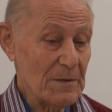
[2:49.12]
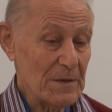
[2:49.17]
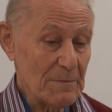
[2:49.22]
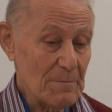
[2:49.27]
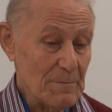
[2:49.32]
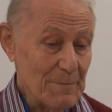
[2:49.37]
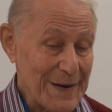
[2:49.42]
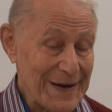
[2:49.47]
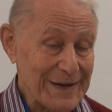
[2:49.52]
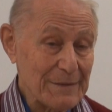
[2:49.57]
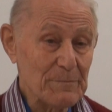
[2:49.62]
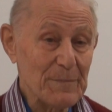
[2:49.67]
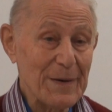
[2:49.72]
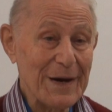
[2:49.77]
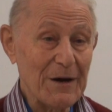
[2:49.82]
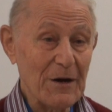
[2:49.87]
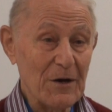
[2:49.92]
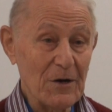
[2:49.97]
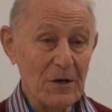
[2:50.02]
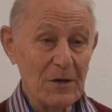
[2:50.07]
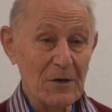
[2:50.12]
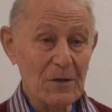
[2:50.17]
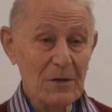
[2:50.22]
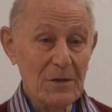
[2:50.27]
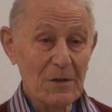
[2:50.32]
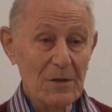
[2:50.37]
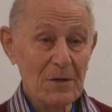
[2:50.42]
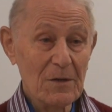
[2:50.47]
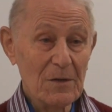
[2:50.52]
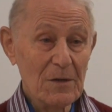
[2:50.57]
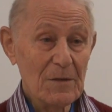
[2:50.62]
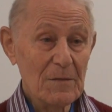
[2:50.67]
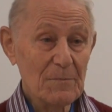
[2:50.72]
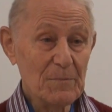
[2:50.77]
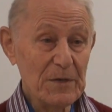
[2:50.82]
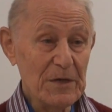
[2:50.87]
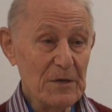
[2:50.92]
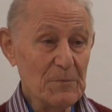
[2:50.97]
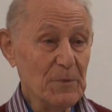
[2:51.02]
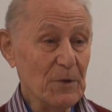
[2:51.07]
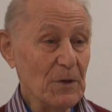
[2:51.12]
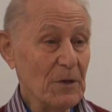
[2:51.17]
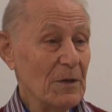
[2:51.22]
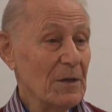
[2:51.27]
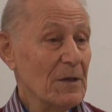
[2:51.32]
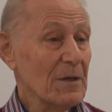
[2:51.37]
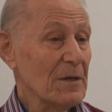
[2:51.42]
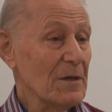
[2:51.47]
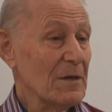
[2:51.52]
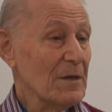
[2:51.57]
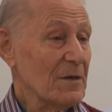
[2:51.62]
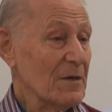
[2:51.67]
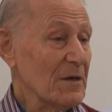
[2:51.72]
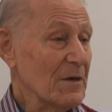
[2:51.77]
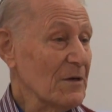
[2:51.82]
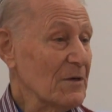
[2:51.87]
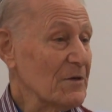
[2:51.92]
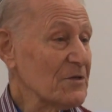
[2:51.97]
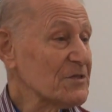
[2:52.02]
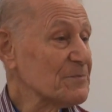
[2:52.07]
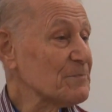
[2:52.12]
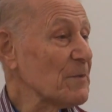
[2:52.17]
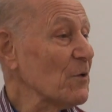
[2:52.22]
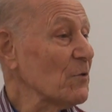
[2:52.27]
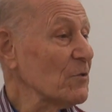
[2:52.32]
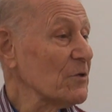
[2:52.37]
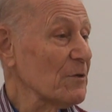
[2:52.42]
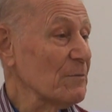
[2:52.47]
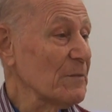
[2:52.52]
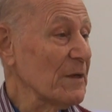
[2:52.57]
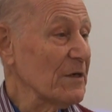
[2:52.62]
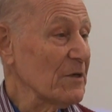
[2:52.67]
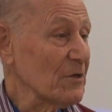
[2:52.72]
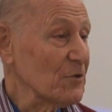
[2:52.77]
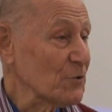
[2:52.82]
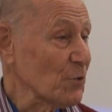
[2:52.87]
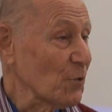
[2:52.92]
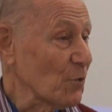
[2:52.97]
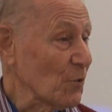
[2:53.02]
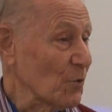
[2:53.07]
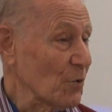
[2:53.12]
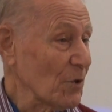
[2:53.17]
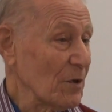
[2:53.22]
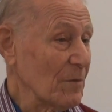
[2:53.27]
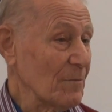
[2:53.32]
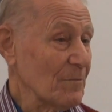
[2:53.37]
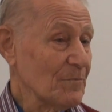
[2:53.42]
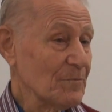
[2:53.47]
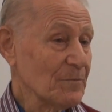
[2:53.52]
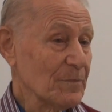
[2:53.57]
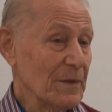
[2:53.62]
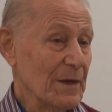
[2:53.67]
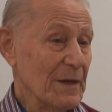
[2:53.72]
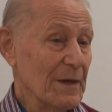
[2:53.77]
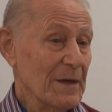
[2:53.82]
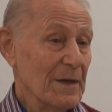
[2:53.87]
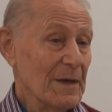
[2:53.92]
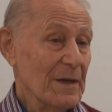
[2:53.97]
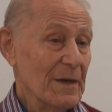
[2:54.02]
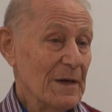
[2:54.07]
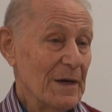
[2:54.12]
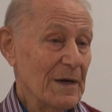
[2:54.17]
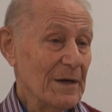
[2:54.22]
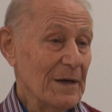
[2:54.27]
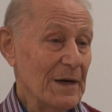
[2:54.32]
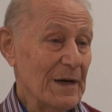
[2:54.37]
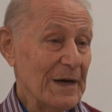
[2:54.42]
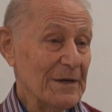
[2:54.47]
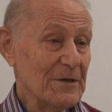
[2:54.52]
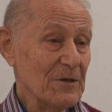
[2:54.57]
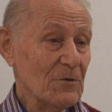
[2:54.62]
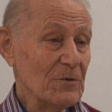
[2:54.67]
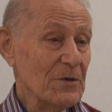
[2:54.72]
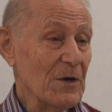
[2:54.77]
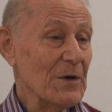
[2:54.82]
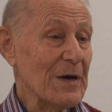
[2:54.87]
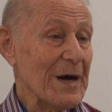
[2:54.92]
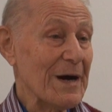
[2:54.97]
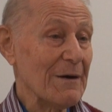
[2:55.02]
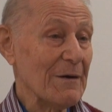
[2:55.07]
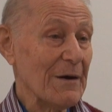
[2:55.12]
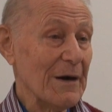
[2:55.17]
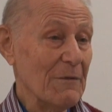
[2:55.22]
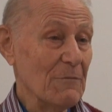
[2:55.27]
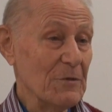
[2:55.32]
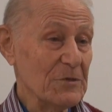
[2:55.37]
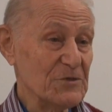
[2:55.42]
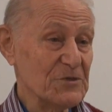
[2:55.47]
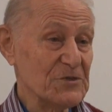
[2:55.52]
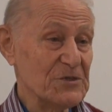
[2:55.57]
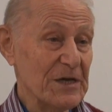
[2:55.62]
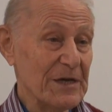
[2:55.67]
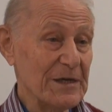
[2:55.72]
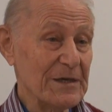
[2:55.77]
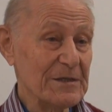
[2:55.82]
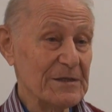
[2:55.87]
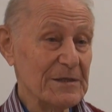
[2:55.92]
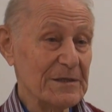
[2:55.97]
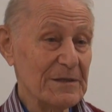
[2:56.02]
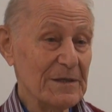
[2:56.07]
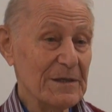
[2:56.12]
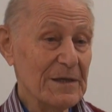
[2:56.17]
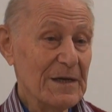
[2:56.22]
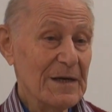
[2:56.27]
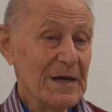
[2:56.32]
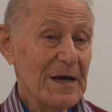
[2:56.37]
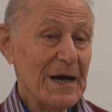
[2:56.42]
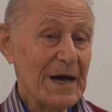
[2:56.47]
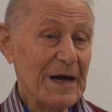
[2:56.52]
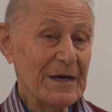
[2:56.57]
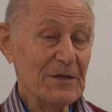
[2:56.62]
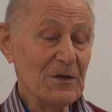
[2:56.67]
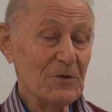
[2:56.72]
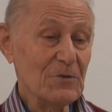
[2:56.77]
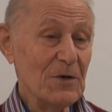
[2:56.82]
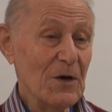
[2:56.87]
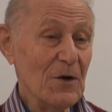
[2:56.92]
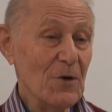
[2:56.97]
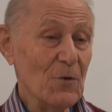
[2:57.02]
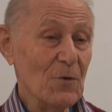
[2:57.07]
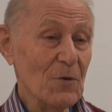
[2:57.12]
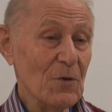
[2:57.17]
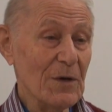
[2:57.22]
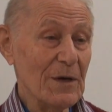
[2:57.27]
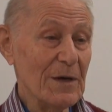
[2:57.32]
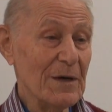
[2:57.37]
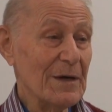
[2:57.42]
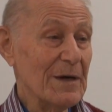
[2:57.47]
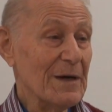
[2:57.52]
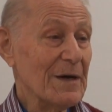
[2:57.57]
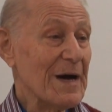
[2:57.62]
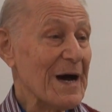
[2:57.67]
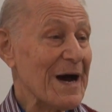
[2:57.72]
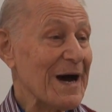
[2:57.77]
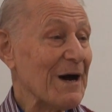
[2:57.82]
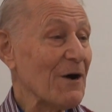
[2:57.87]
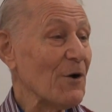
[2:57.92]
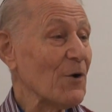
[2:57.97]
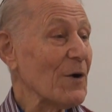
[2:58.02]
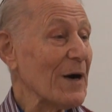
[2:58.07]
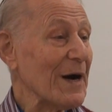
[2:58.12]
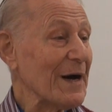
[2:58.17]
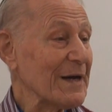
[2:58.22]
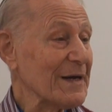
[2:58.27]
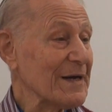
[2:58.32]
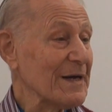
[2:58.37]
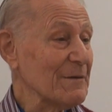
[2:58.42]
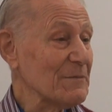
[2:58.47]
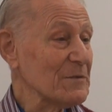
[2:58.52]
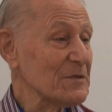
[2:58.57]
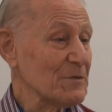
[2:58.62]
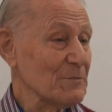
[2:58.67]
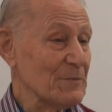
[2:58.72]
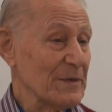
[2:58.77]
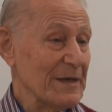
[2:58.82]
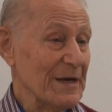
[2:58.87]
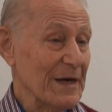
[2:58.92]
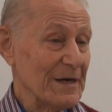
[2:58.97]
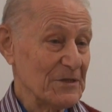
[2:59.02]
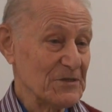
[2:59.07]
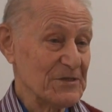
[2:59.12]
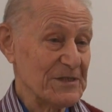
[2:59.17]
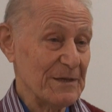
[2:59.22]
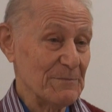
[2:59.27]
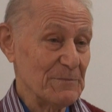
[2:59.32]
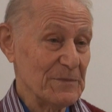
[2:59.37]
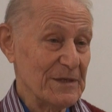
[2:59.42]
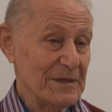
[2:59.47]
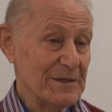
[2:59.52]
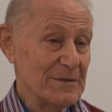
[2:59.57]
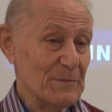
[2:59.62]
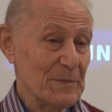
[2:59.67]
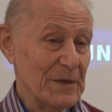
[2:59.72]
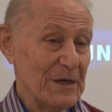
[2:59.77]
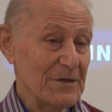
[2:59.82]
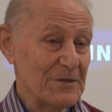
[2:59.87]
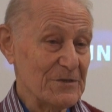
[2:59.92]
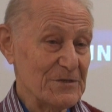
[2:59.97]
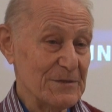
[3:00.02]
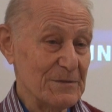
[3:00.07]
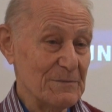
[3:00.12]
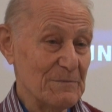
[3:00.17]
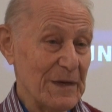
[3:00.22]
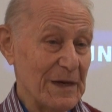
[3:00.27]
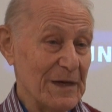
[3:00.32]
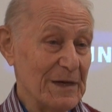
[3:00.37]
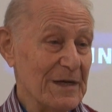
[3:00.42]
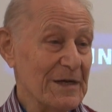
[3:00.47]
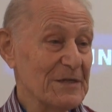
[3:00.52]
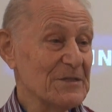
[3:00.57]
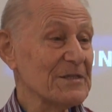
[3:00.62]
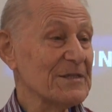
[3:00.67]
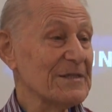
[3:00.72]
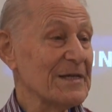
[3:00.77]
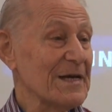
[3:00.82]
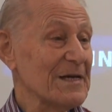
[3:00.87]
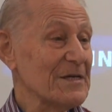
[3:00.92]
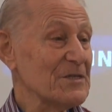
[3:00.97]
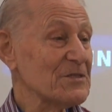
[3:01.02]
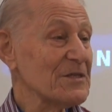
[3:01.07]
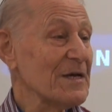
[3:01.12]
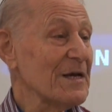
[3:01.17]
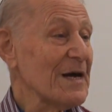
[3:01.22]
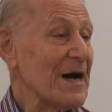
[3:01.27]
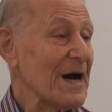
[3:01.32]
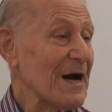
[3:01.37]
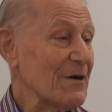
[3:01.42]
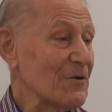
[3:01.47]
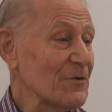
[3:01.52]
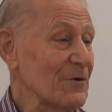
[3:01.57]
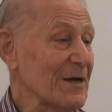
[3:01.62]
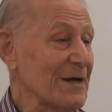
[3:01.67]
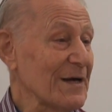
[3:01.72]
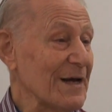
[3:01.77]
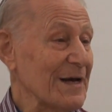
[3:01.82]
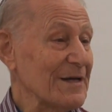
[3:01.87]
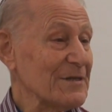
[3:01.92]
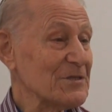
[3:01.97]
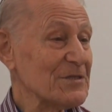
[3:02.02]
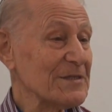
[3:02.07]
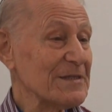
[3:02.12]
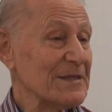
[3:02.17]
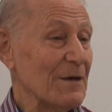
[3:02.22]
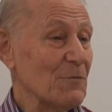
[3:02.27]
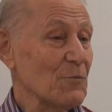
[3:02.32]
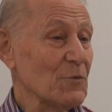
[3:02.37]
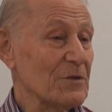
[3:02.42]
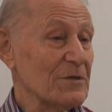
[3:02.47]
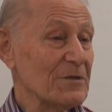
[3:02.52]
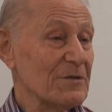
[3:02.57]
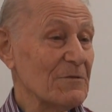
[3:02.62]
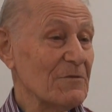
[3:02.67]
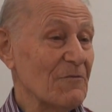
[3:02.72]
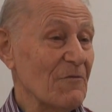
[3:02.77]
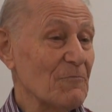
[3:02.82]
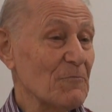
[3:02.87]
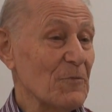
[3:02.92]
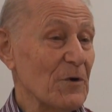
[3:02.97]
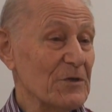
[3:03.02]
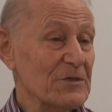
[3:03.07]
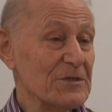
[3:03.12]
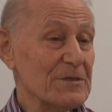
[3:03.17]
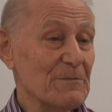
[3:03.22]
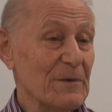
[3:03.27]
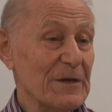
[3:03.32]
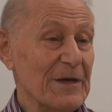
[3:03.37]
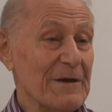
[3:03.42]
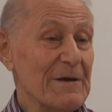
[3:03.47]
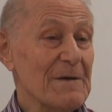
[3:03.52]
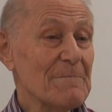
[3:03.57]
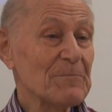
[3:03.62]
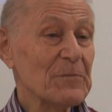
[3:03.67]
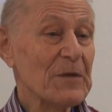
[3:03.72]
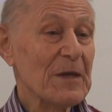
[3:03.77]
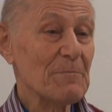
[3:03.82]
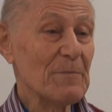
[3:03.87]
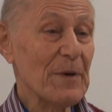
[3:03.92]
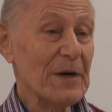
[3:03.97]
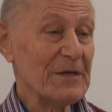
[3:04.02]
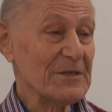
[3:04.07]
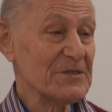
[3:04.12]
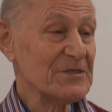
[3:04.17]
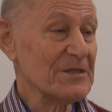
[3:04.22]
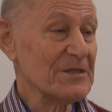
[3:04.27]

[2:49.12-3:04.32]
manpower people spoke to me at all. I don't know how I was checked. I don't know how I came to be accepted, because in my later days I realized that I wouldn't possibly pass